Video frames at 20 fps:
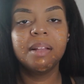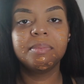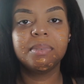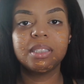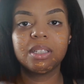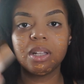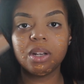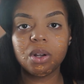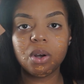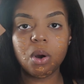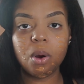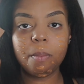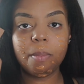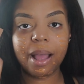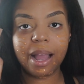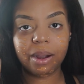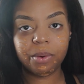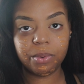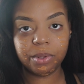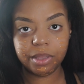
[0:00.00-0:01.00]
just gonna go
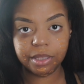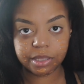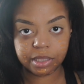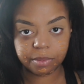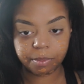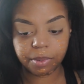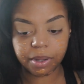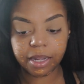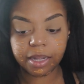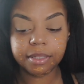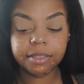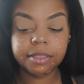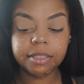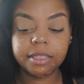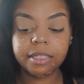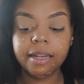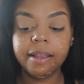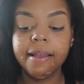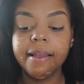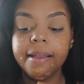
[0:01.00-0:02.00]
back with the
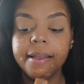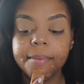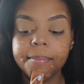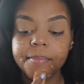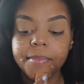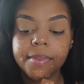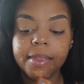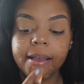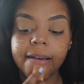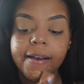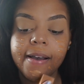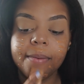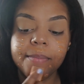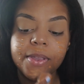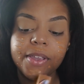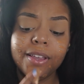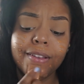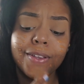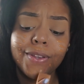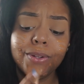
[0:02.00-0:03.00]
sponge.
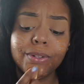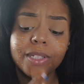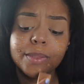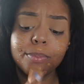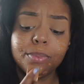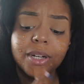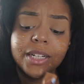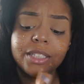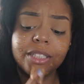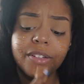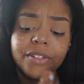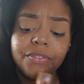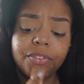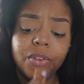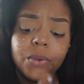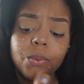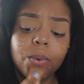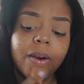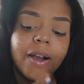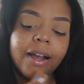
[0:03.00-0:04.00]
You could use a brush if
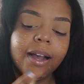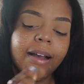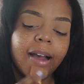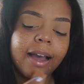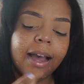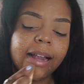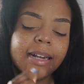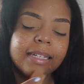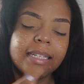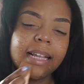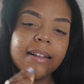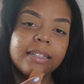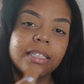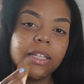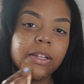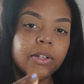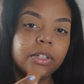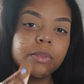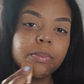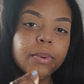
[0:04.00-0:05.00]
you want. I tend
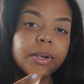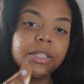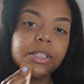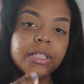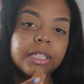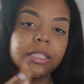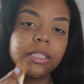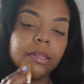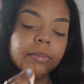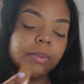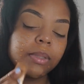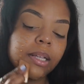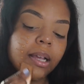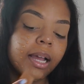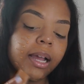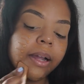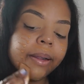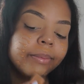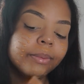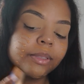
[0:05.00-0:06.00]
to use brushes
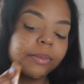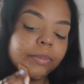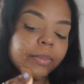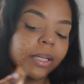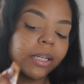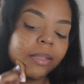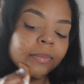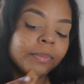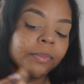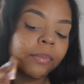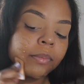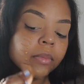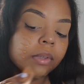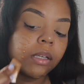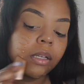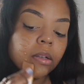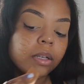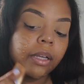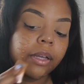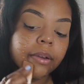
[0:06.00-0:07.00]
sometimes, but
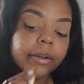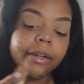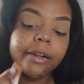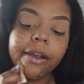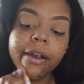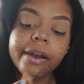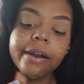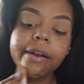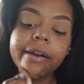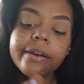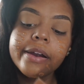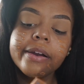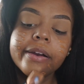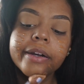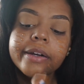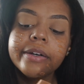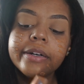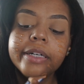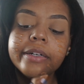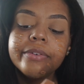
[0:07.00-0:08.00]

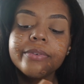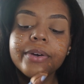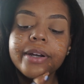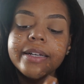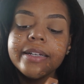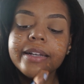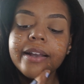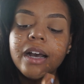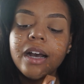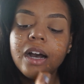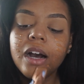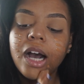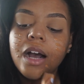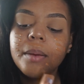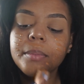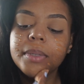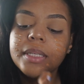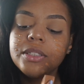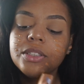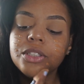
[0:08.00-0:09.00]
girl, right now
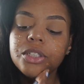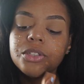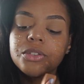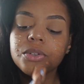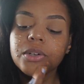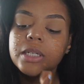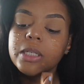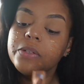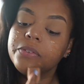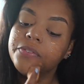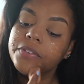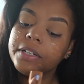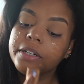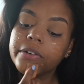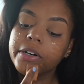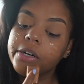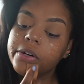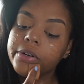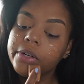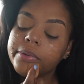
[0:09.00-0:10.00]
I'm in
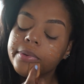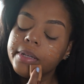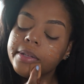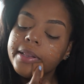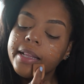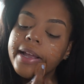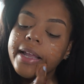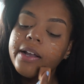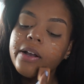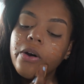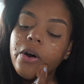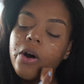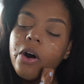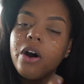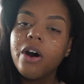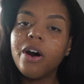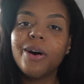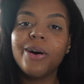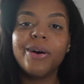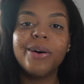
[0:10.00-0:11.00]
Struggleville, like
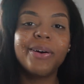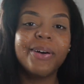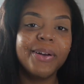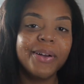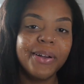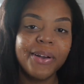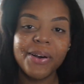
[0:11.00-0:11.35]
all